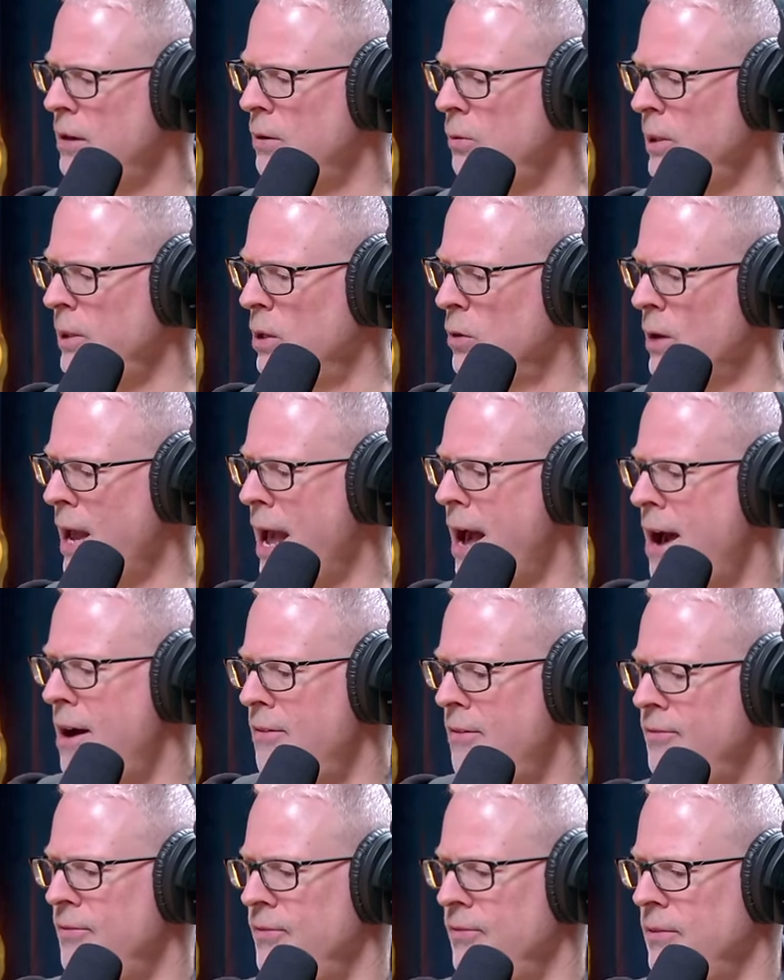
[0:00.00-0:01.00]
We don't
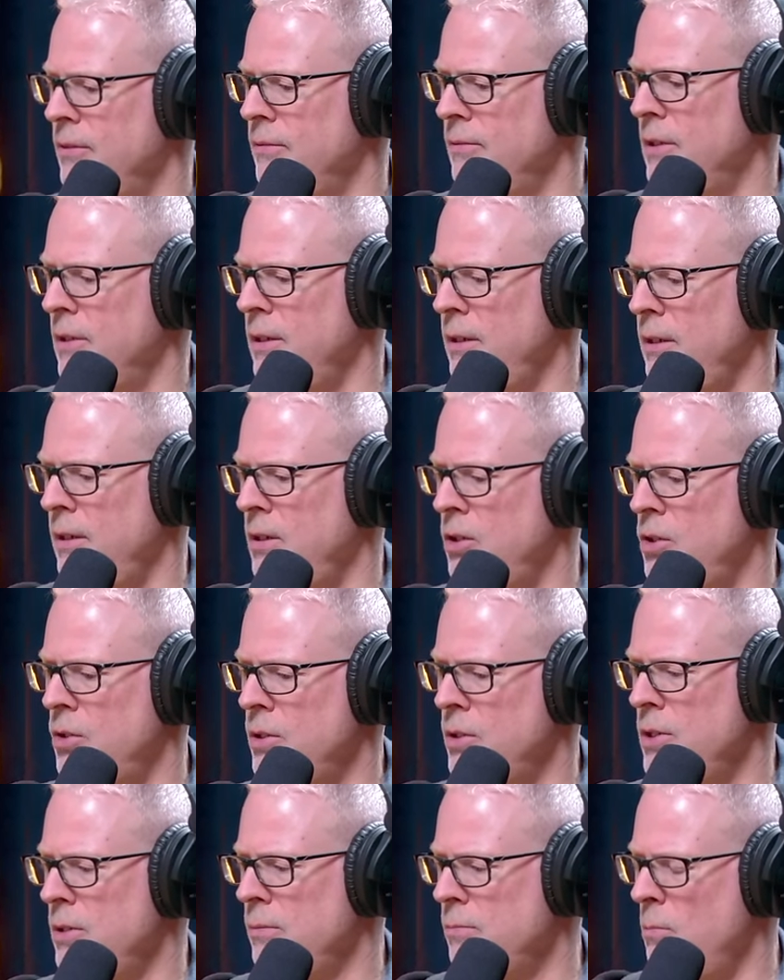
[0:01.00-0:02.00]
have
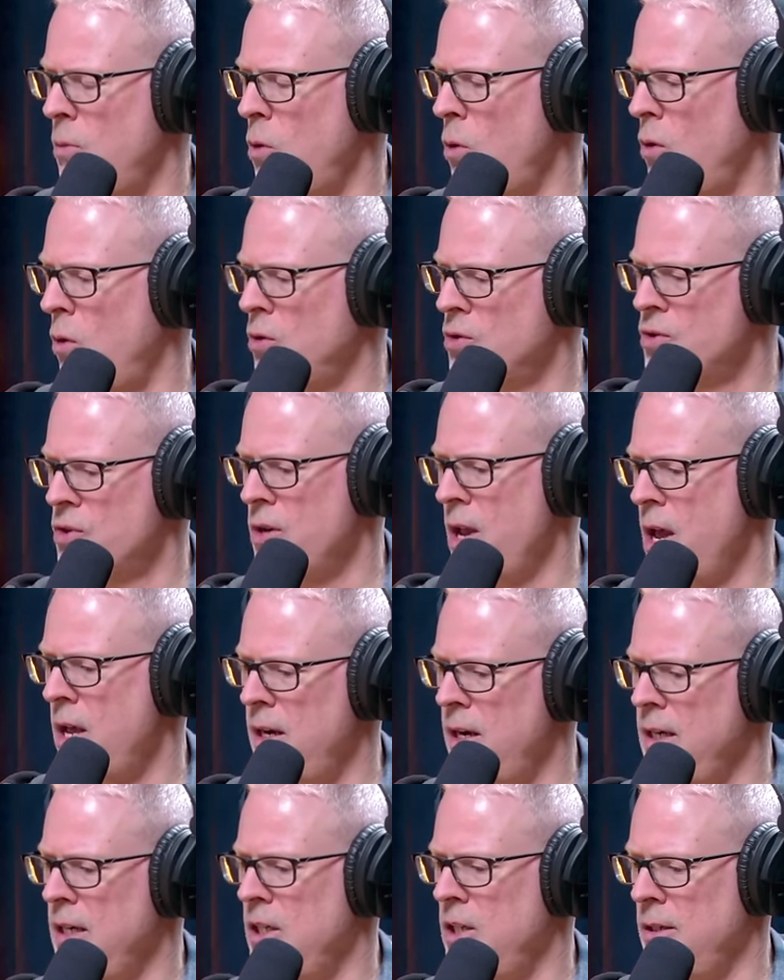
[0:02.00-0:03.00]
injury morals are not
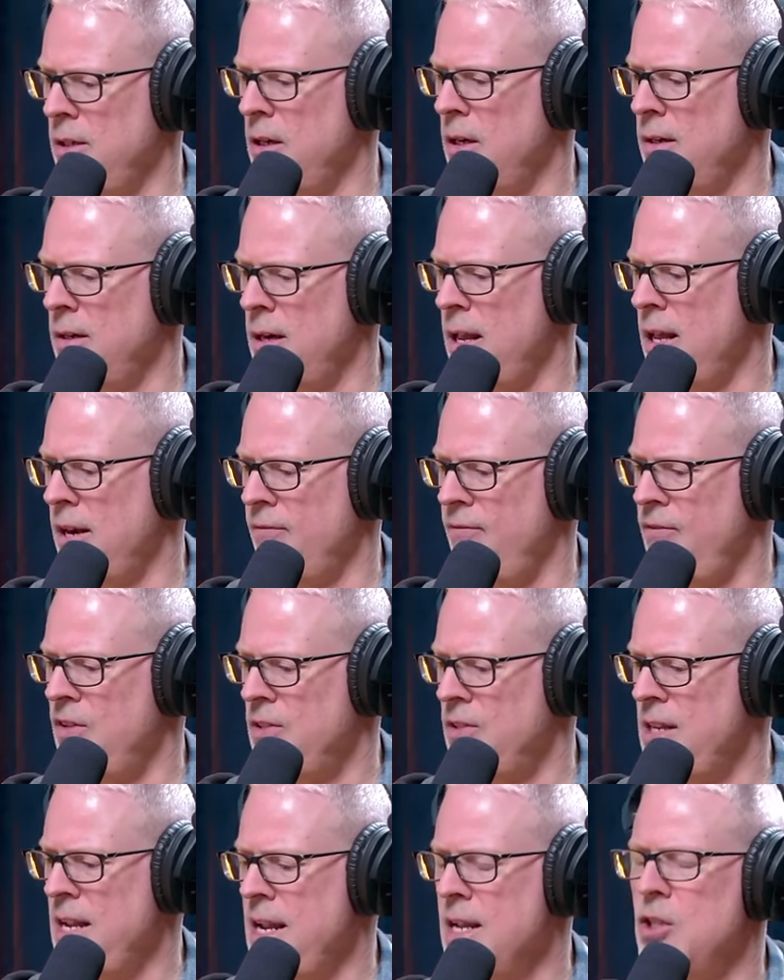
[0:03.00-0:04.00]
a
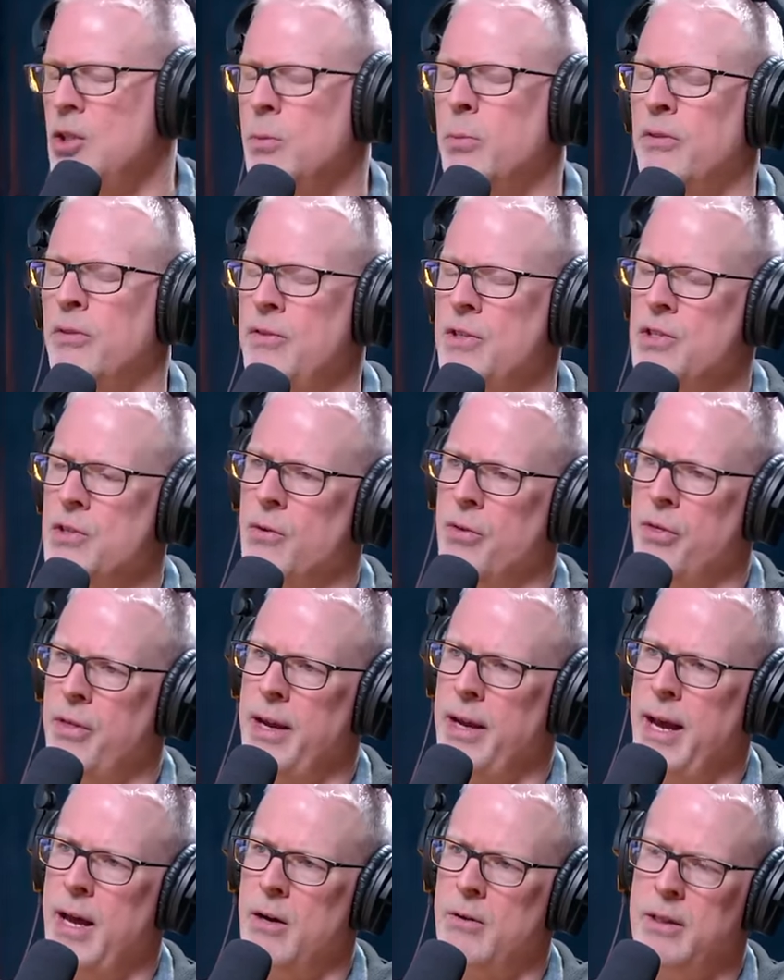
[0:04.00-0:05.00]
tangible physical
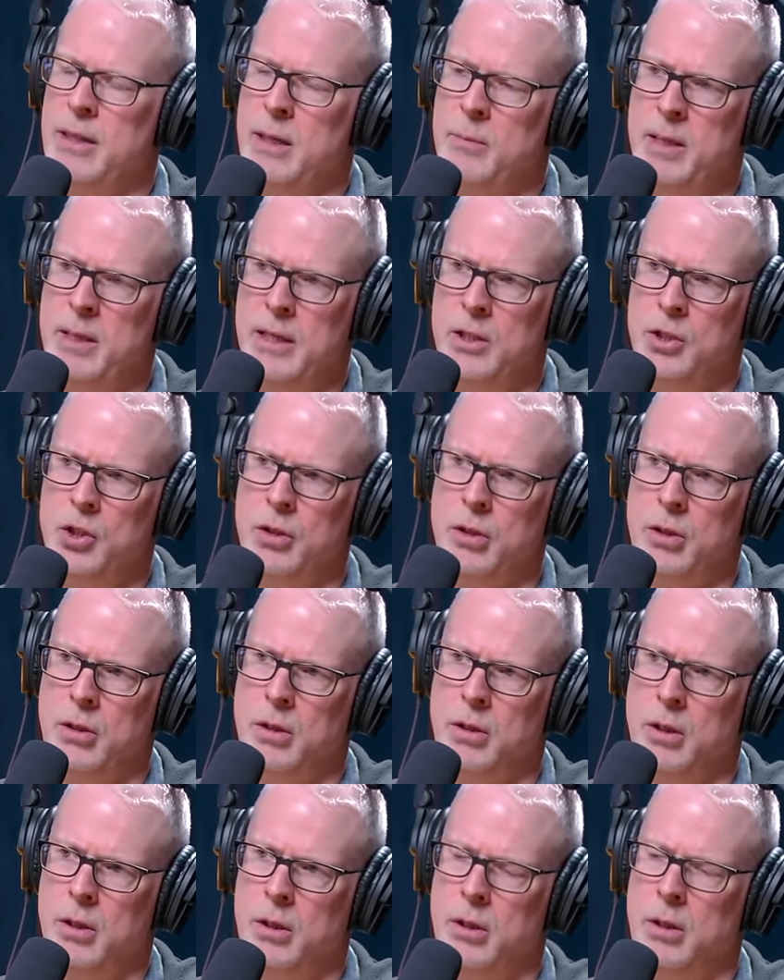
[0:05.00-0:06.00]
thing. How can they be injured?
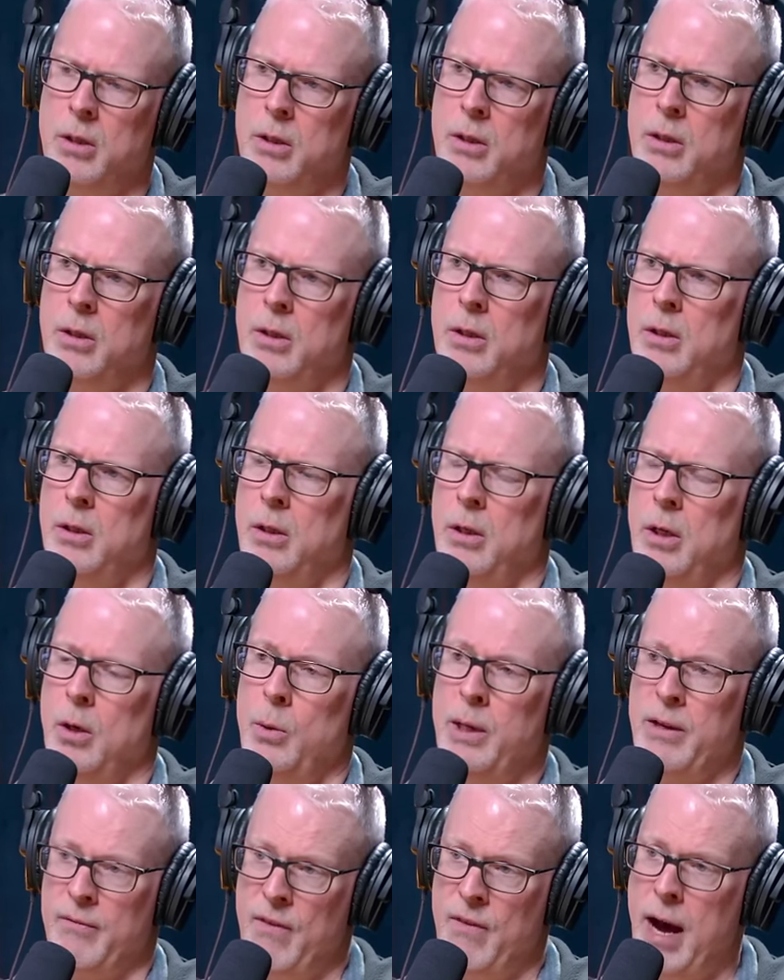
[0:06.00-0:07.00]

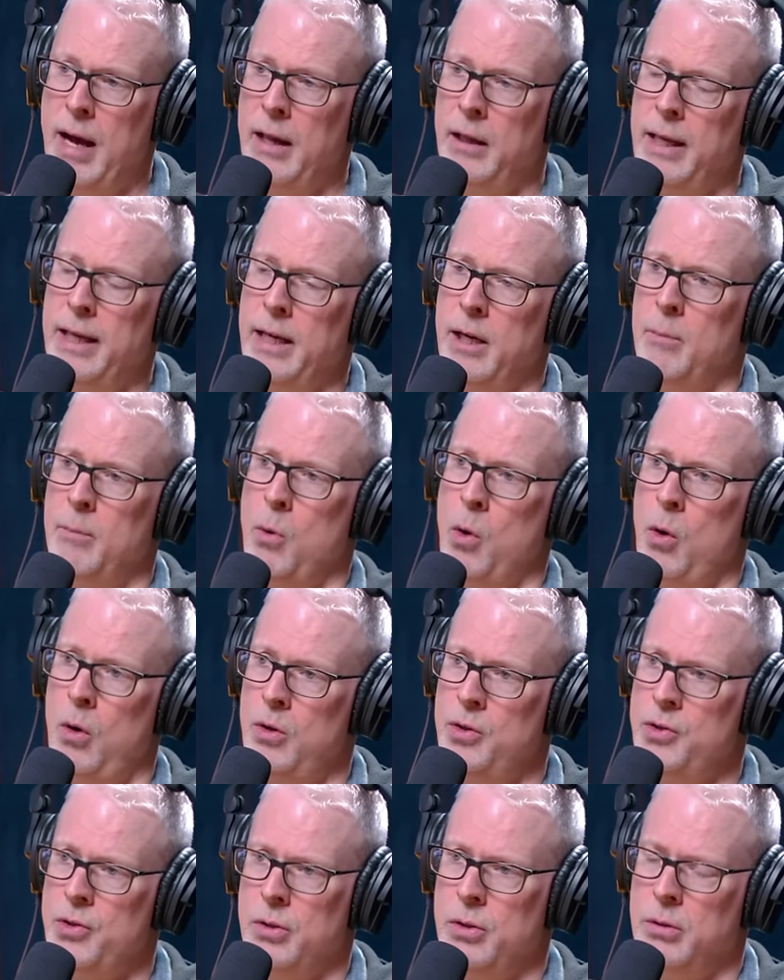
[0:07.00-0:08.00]
We could violate our
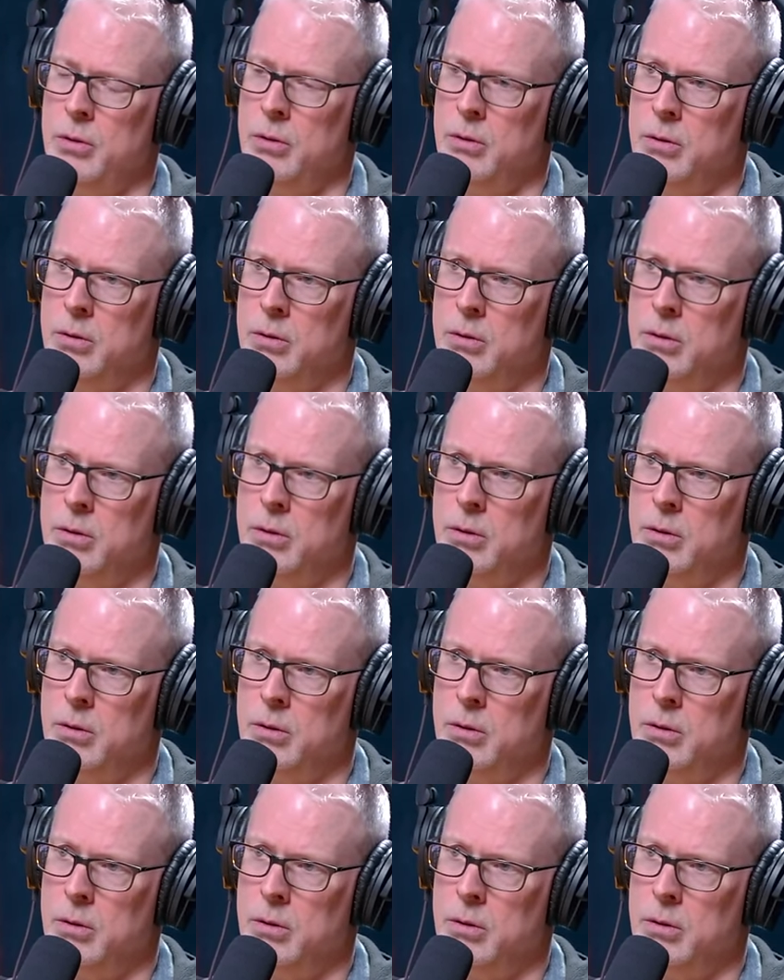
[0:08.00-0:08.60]
morals. Yeah.